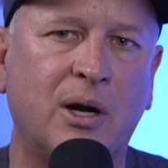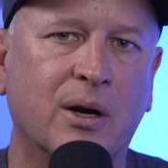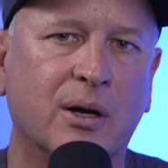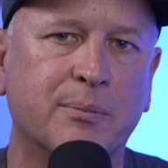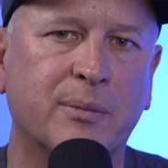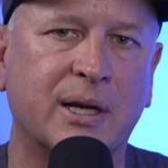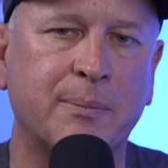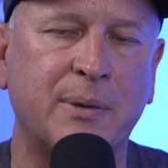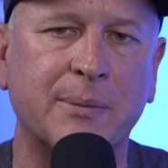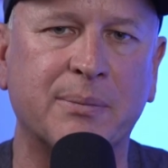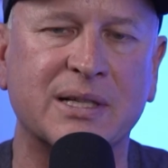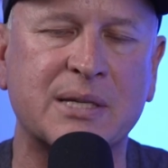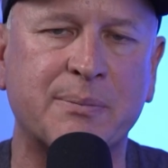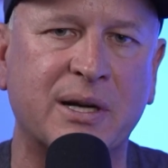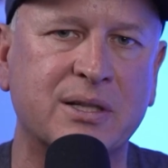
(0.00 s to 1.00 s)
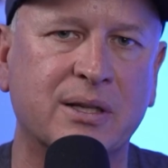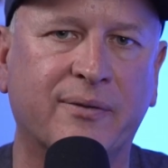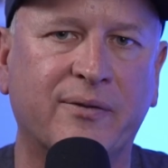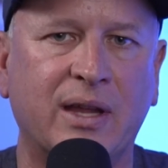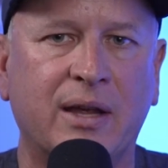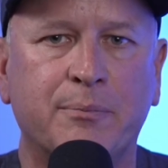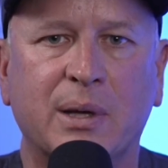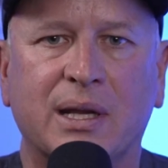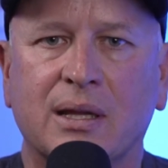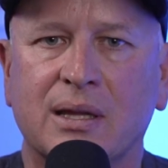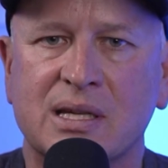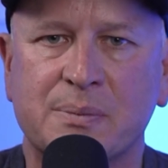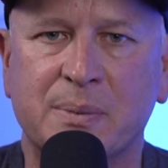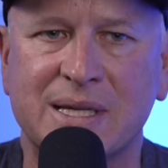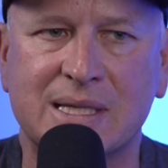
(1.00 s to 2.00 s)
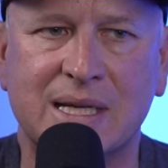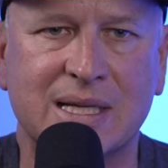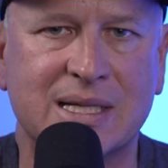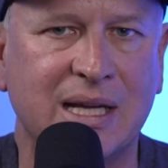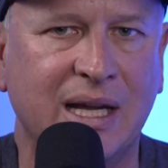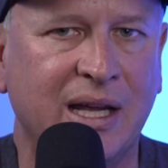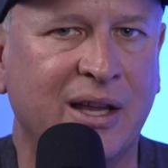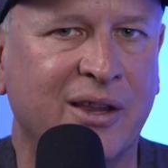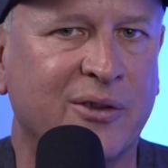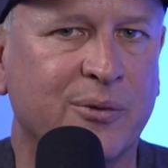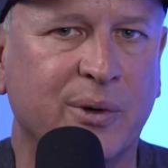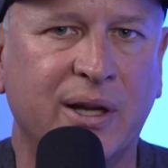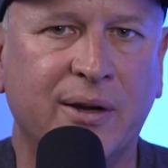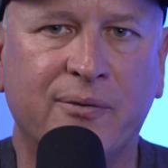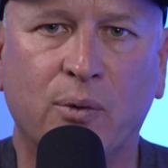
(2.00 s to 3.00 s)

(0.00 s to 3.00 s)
hard money people, especially if they've been in this business 3,